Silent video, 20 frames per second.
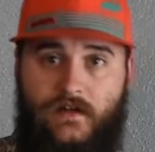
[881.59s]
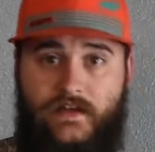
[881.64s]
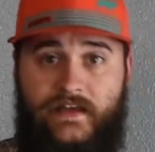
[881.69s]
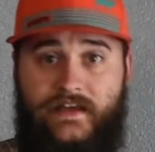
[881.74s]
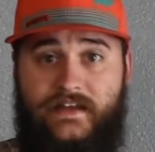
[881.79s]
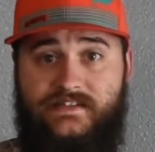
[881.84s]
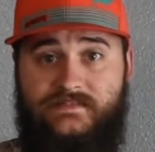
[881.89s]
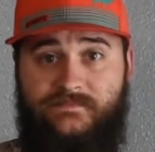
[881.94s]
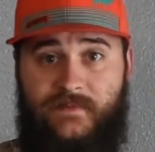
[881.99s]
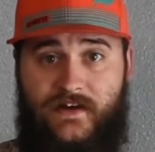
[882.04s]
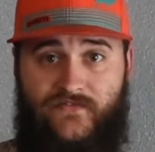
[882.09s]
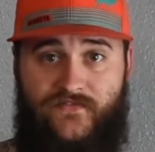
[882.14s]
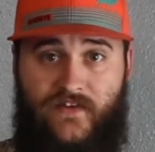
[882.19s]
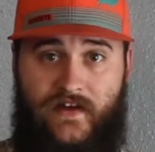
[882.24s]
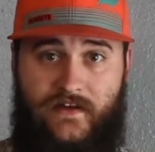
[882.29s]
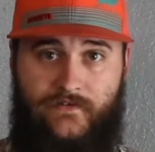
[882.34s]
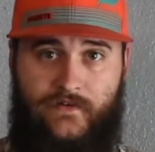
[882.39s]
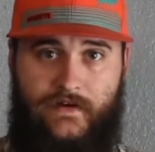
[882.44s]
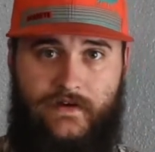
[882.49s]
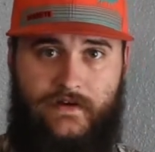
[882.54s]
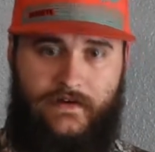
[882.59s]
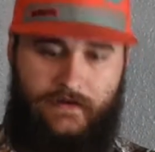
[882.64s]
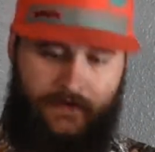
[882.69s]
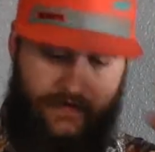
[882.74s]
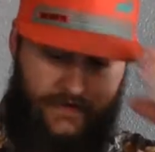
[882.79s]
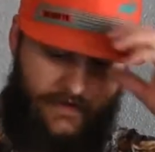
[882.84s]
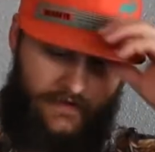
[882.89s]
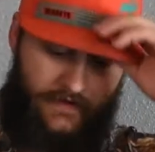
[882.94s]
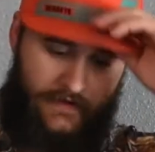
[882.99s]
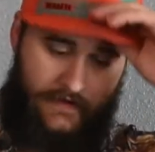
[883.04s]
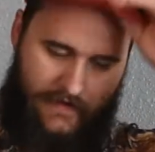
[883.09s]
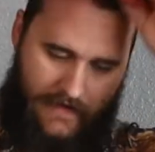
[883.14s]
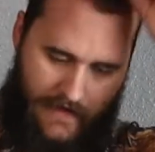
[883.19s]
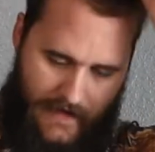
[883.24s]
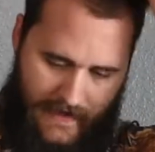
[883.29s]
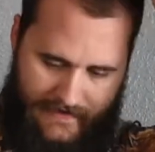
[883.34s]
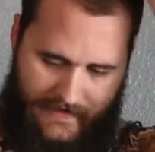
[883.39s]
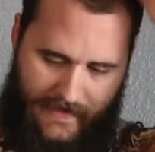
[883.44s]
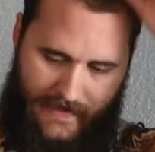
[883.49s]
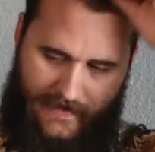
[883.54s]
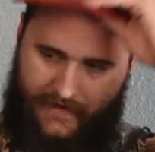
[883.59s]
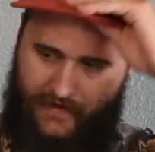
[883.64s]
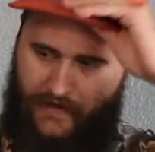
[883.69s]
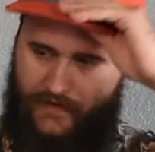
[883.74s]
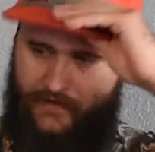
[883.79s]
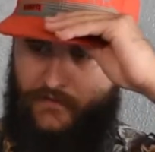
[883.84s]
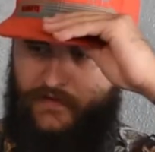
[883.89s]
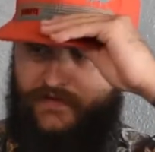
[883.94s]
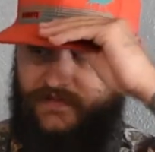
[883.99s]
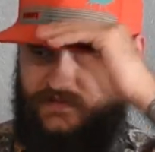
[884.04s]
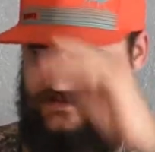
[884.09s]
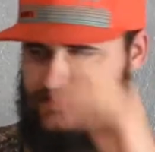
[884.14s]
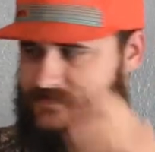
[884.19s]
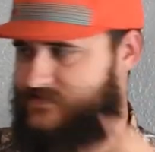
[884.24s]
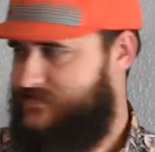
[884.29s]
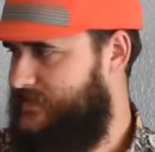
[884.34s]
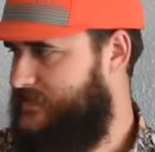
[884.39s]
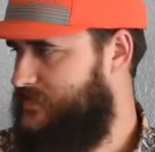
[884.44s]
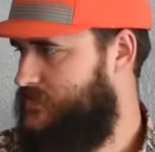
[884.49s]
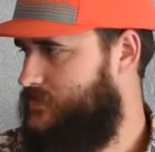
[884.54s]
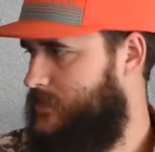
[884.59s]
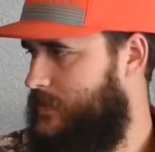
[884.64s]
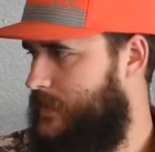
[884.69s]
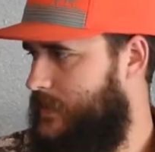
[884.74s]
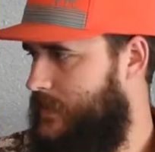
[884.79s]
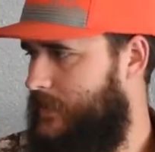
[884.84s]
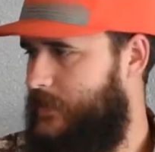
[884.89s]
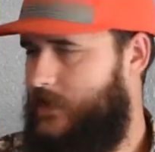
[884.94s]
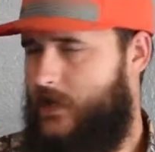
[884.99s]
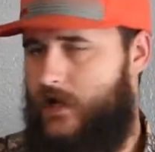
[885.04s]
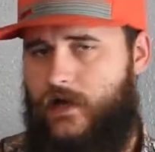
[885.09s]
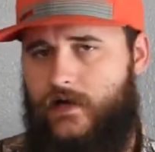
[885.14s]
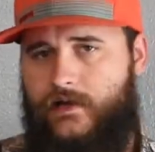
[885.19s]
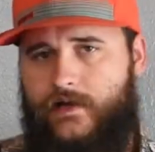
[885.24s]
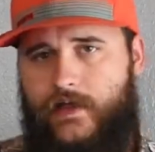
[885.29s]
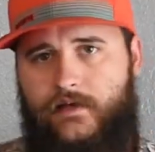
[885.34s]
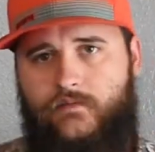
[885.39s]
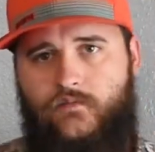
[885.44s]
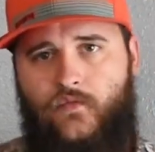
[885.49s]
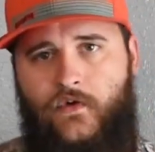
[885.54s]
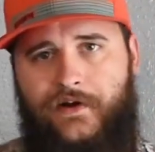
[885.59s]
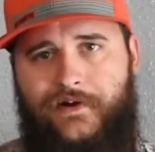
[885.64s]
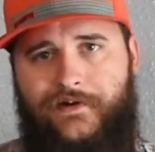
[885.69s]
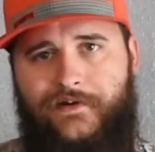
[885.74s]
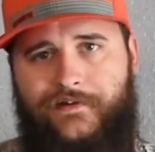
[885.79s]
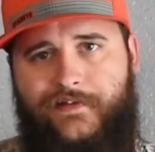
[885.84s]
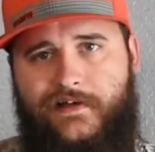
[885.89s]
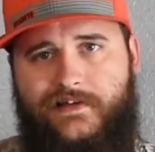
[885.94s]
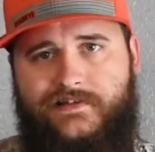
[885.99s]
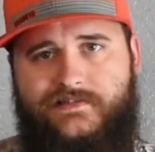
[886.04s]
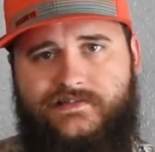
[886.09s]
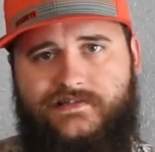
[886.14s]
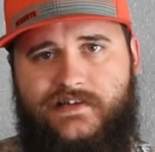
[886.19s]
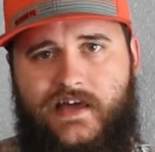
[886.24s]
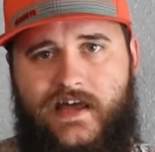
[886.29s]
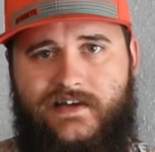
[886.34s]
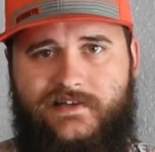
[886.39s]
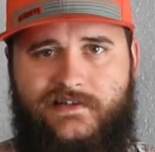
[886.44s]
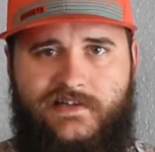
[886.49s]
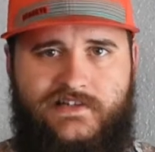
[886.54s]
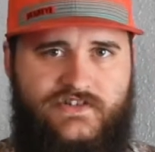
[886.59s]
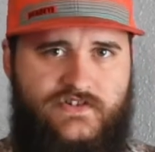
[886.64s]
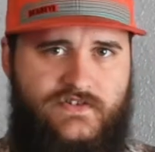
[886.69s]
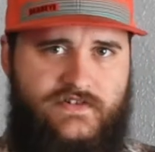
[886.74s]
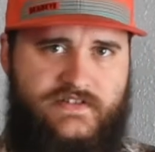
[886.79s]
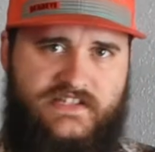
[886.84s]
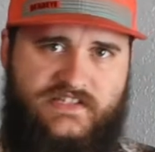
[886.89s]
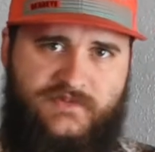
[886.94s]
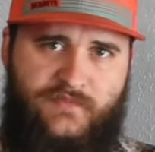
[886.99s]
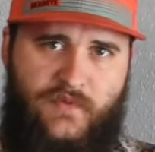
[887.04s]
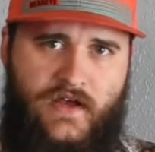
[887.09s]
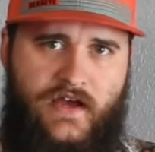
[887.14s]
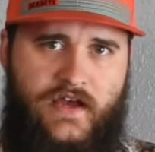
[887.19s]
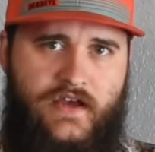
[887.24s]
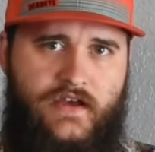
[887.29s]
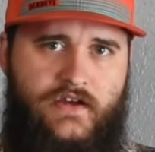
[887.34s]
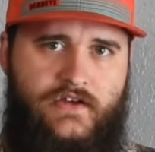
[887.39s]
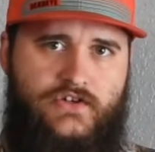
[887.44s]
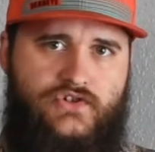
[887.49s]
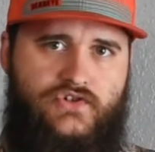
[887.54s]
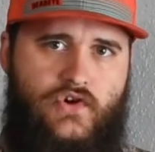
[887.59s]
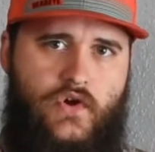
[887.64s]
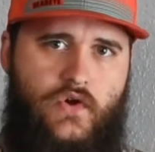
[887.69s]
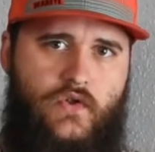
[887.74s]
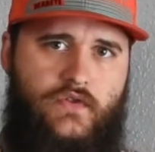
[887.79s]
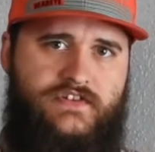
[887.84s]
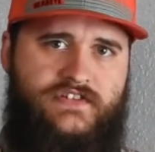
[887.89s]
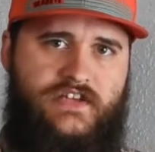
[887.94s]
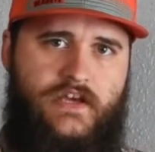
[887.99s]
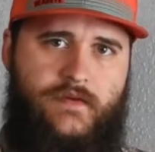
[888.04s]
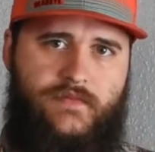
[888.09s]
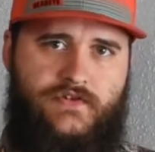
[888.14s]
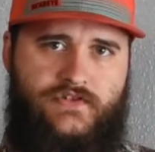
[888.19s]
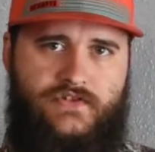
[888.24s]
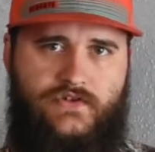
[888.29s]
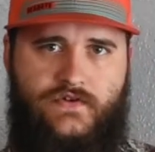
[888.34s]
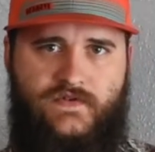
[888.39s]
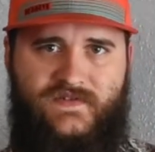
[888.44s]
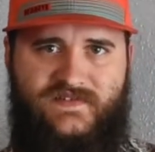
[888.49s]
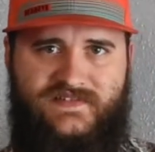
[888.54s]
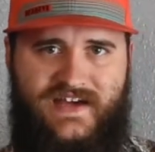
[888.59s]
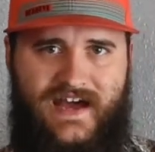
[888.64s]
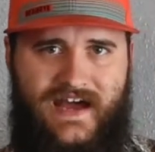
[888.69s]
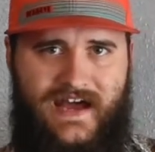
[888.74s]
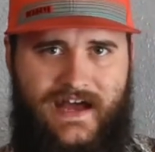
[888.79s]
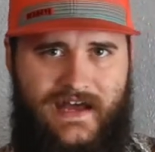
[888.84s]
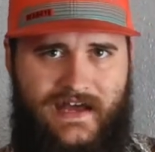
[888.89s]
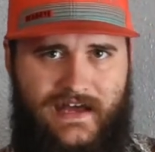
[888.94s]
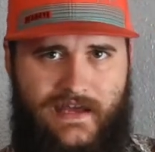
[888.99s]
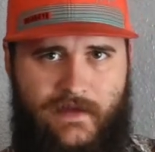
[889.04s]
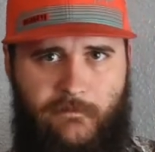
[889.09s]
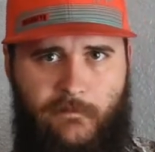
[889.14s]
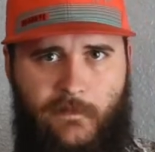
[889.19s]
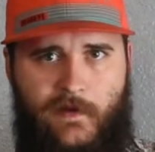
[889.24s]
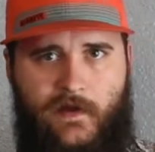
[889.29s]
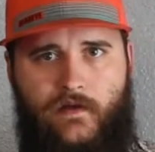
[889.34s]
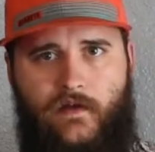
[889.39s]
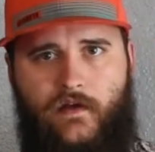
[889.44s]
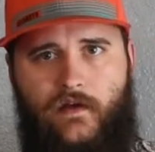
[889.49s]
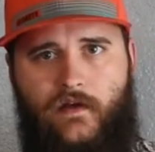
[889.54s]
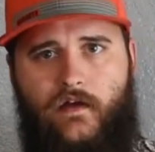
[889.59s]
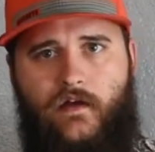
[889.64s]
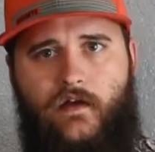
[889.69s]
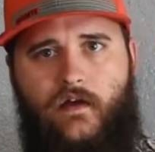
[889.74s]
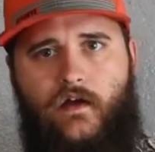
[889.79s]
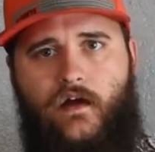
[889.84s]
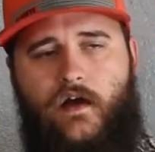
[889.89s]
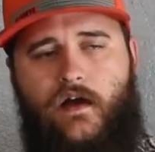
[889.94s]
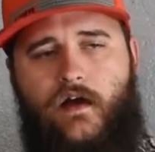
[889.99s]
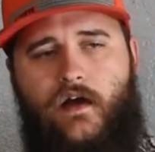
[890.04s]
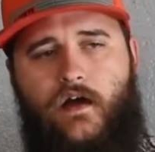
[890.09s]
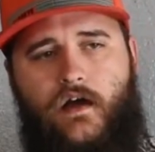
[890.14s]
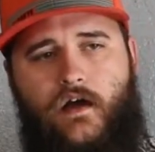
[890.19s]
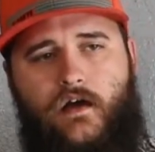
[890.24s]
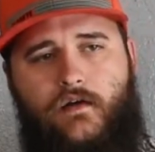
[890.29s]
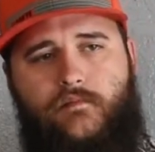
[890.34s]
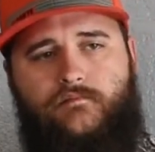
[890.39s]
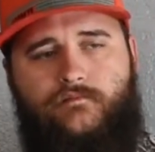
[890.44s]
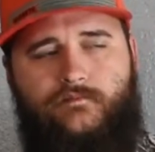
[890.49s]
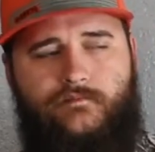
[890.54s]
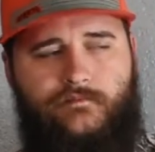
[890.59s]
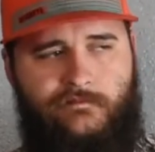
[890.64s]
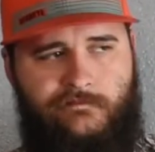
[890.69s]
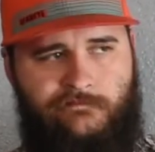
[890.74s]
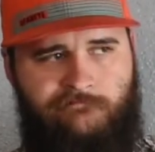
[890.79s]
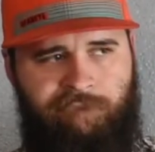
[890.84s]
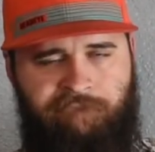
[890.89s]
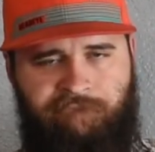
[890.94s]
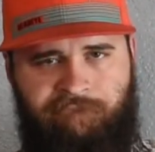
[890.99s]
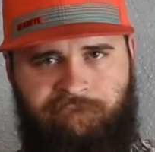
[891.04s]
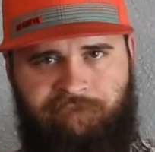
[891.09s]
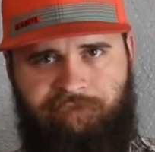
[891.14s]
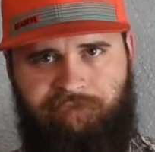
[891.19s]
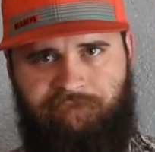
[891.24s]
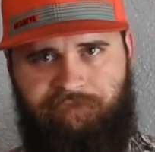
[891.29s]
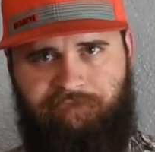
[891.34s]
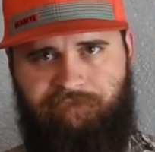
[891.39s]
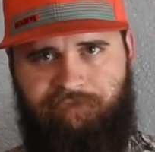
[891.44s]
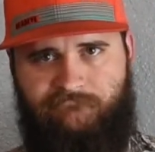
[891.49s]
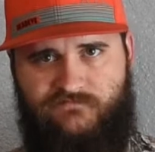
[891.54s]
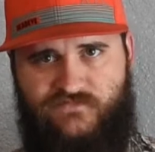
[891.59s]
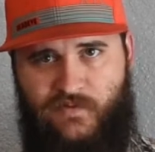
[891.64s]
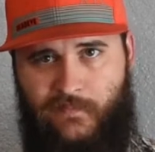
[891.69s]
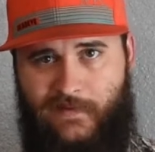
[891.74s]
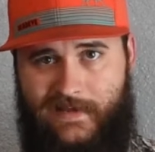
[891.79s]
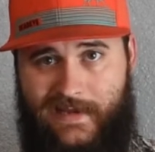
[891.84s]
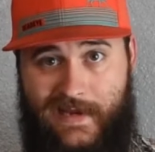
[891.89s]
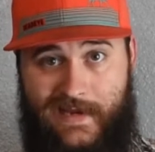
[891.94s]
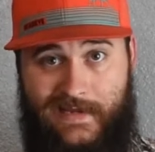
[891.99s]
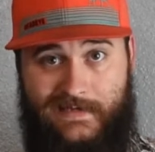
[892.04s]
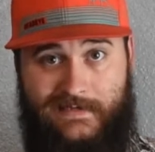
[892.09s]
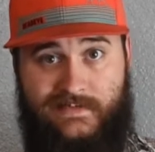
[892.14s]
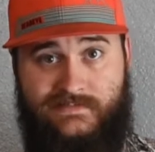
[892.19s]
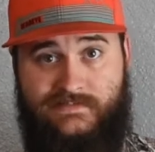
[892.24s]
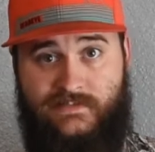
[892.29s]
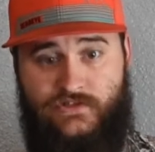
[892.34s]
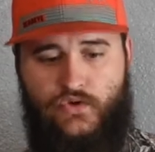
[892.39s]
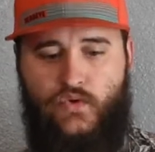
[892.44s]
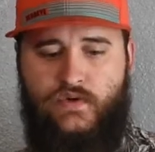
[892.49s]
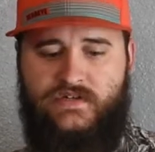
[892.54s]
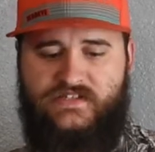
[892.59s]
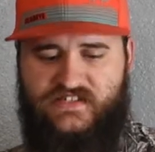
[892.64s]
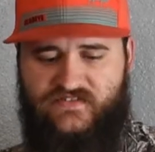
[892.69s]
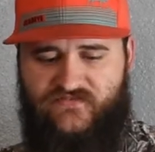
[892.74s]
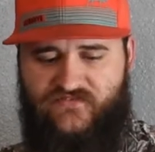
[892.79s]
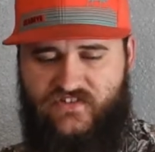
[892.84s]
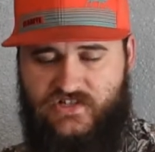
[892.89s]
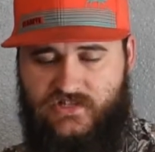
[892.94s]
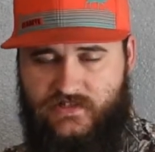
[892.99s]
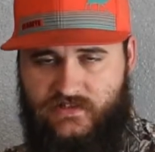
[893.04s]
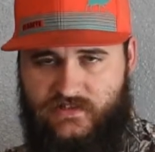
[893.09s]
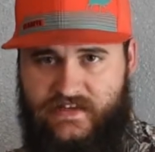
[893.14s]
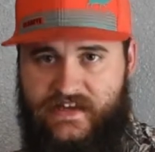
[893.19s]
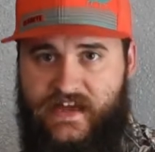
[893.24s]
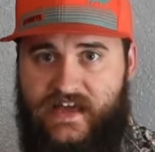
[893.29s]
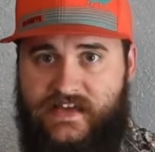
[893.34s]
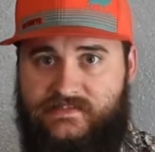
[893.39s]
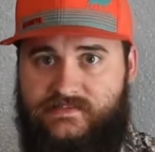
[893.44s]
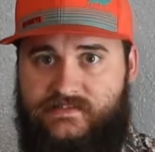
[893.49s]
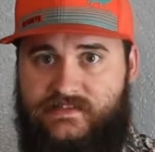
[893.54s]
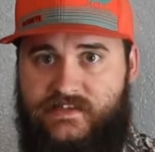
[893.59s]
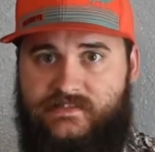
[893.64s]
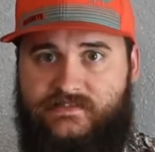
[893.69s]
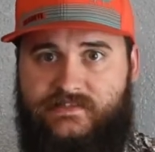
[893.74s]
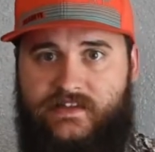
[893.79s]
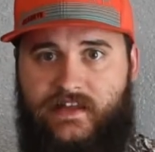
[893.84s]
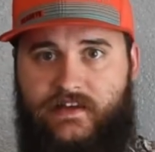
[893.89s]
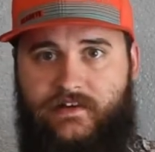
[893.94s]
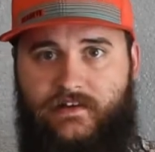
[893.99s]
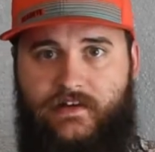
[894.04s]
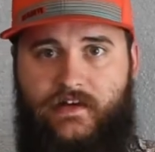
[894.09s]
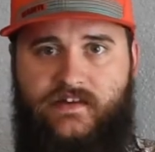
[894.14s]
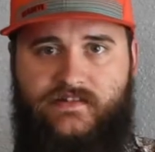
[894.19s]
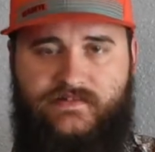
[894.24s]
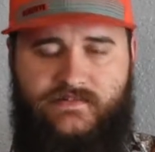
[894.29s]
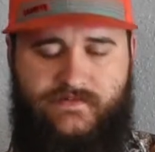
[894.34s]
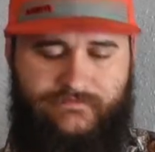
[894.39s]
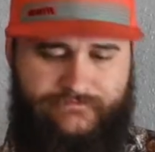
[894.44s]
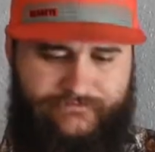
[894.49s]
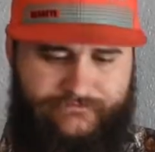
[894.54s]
It is my favorite. I got another one that's a 6-tray game winner that's got a digital display. You control the temperature, the time. To me, it doesn't do as efficiently as this thing does.